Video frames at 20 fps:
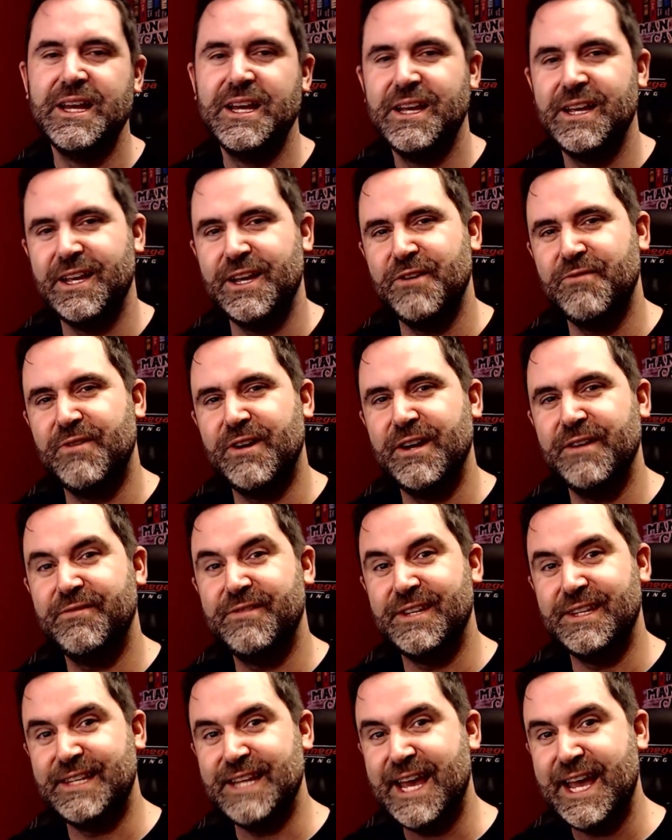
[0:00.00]
It arrived
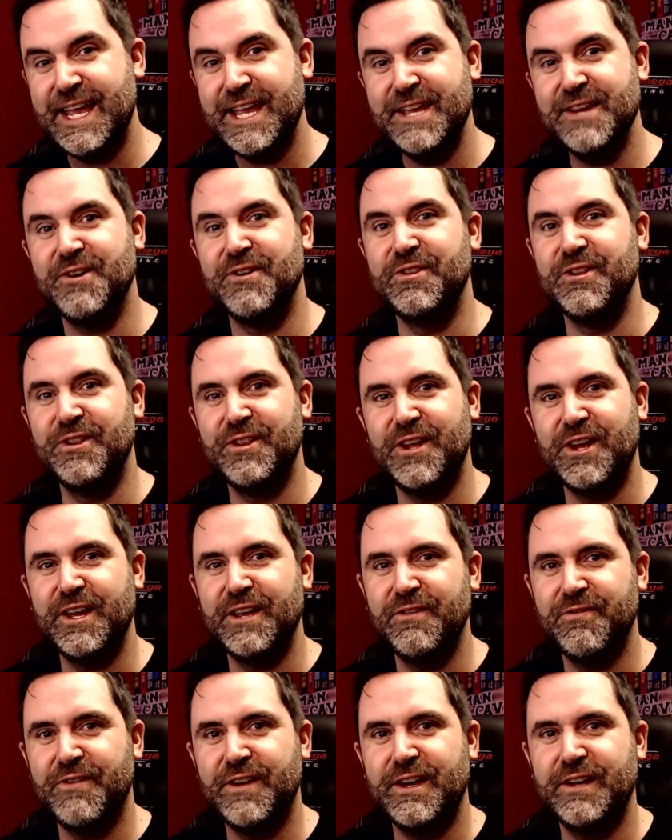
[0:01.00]
today on the
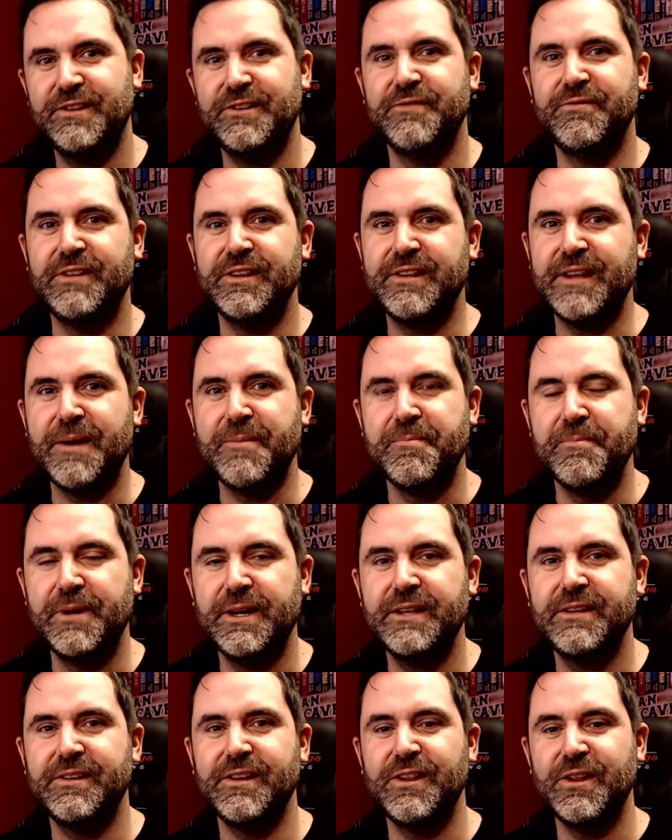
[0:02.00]
31st of December,
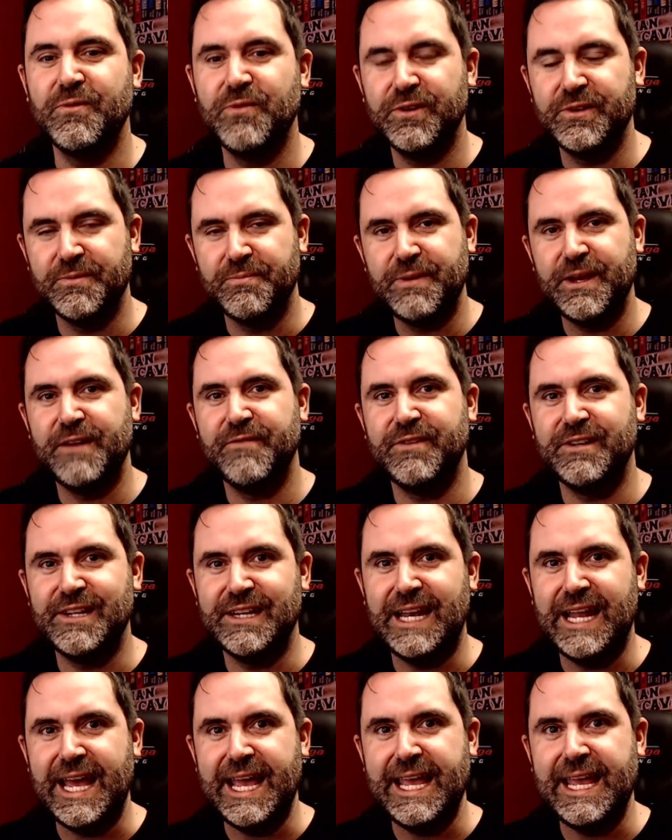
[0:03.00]
so there was a bit of a
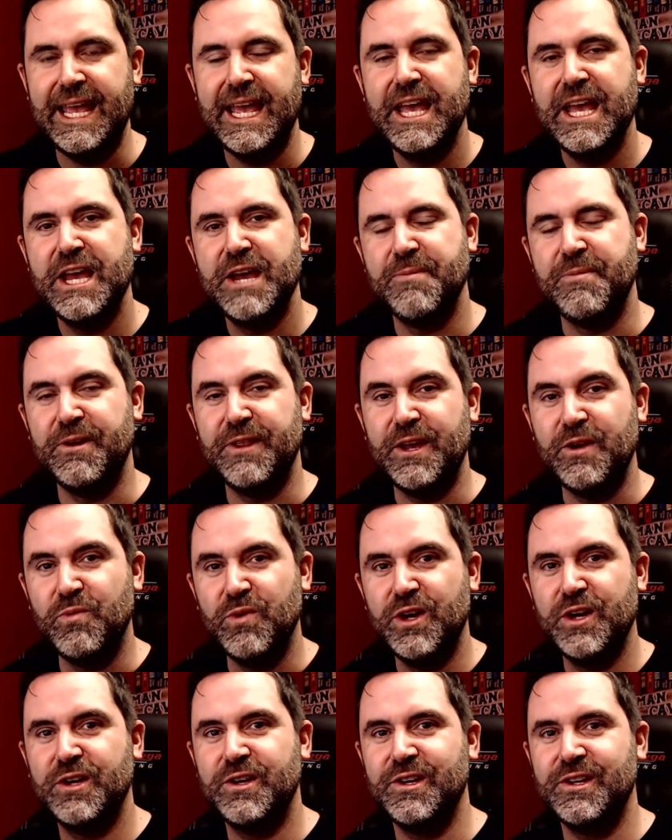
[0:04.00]
delay, but they
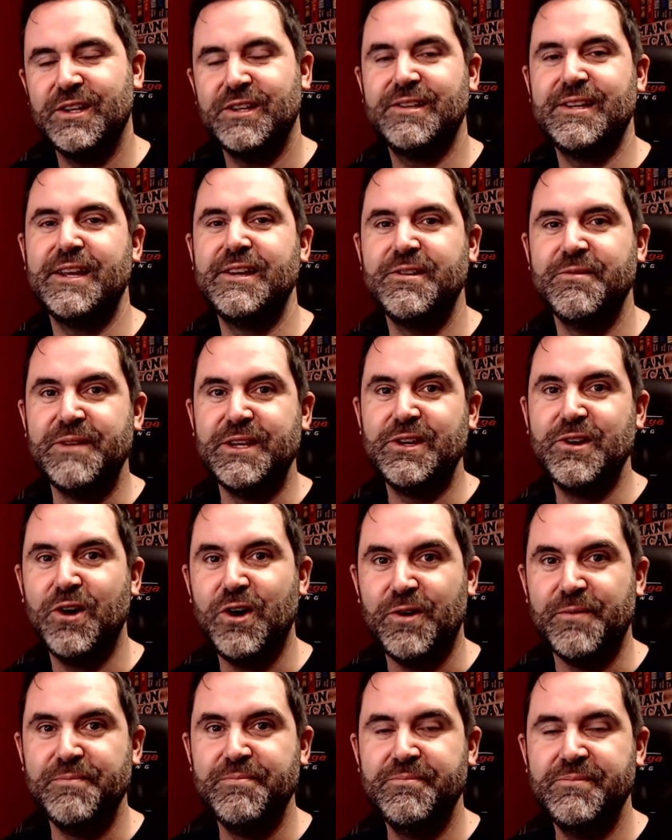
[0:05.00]
were good at sending me
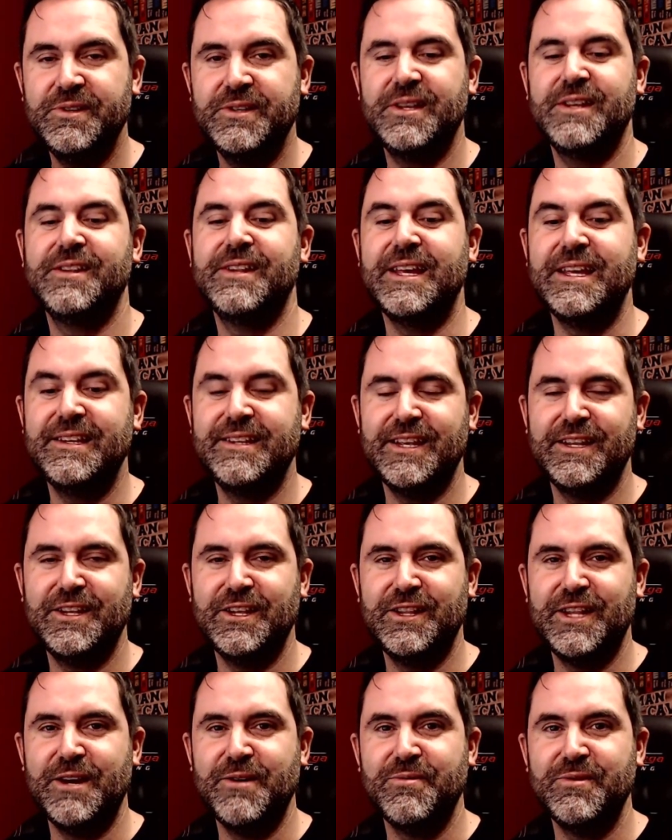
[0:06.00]
comms. They said
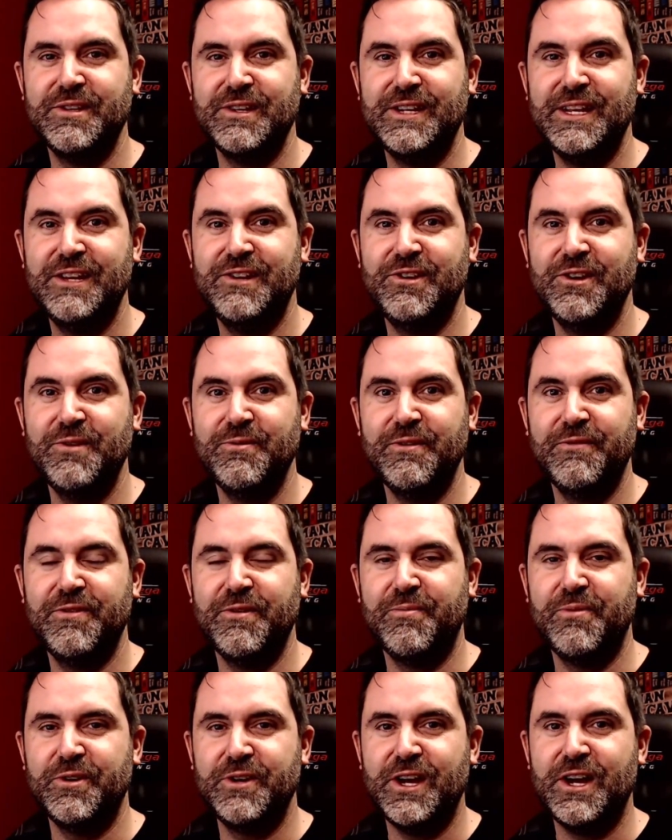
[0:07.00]
that there was an issue with the
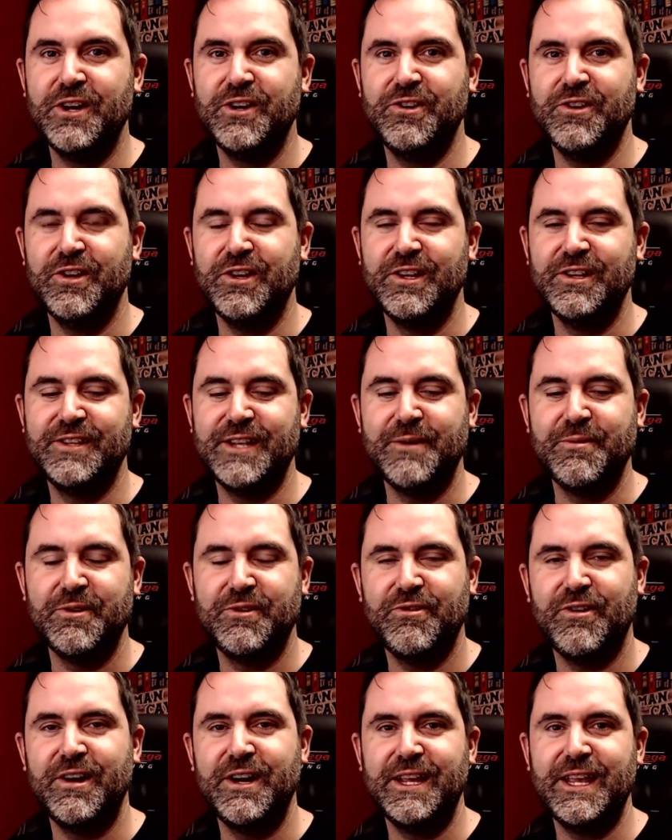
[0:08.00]
production as they were
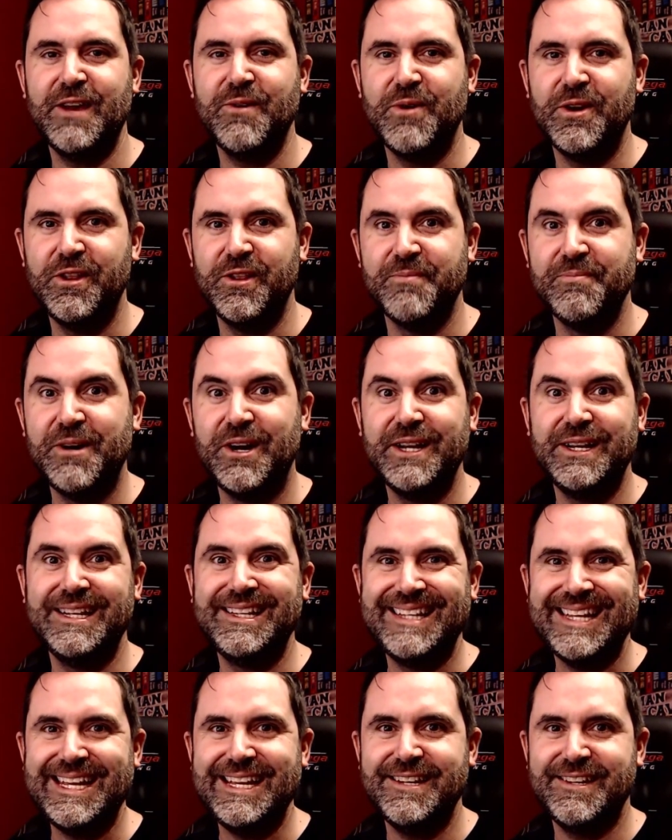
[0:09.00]
trying to get one of the minor
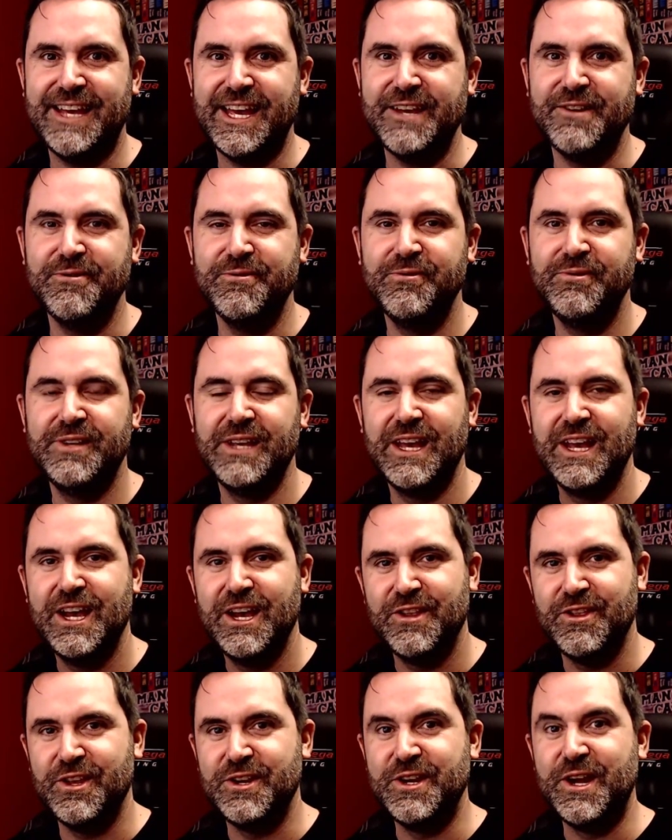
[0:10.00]
details,
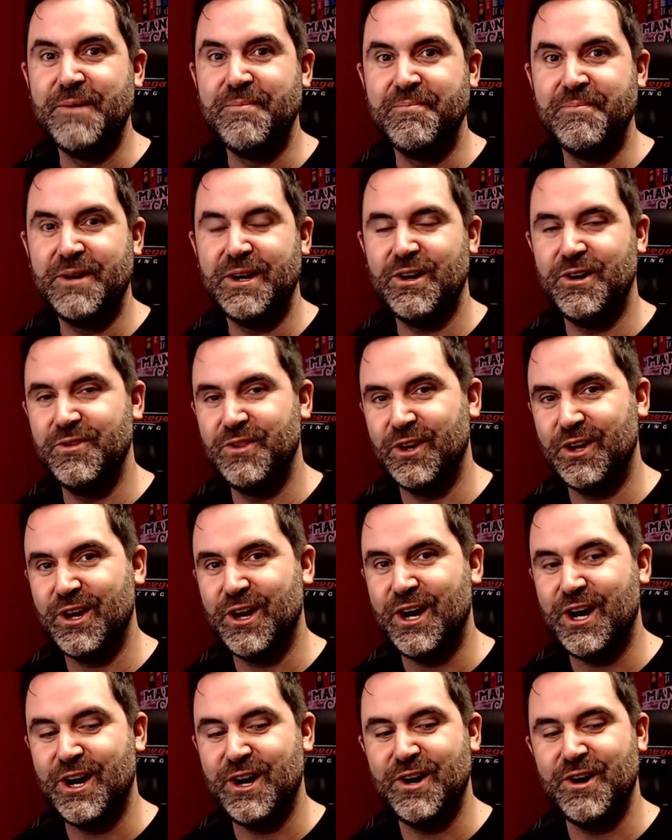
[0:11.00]
the number on the
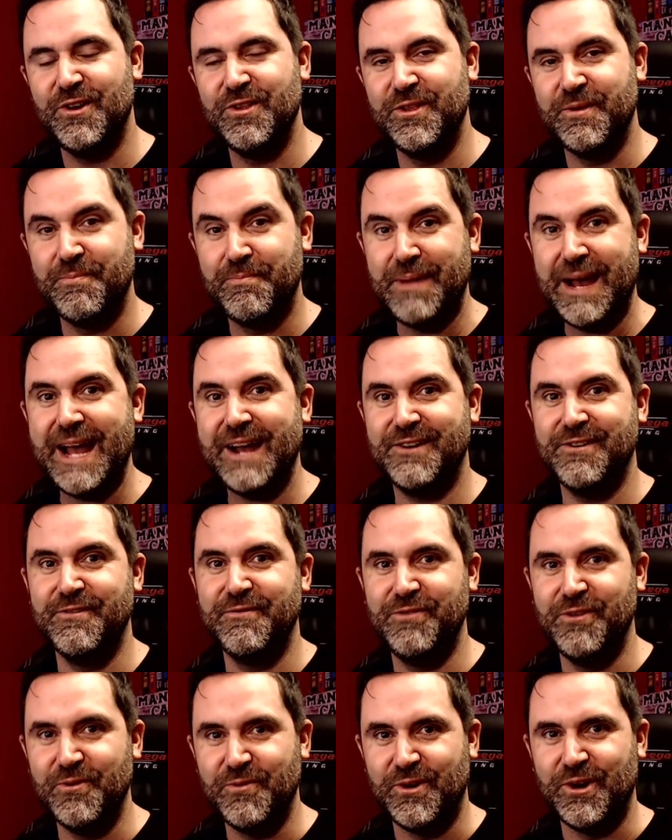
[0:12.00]
car on the back
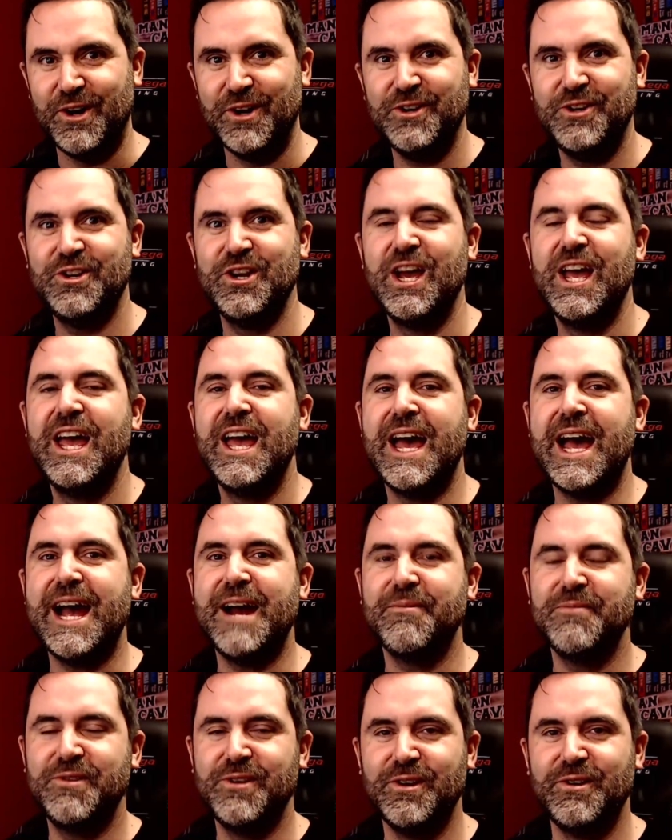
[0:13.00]
of the watch,
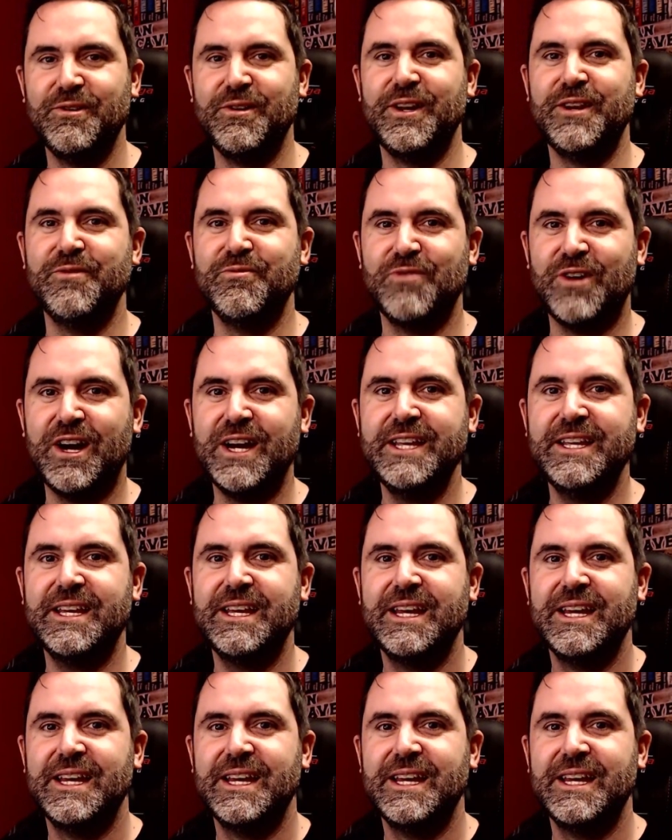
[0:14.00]
absolutely right.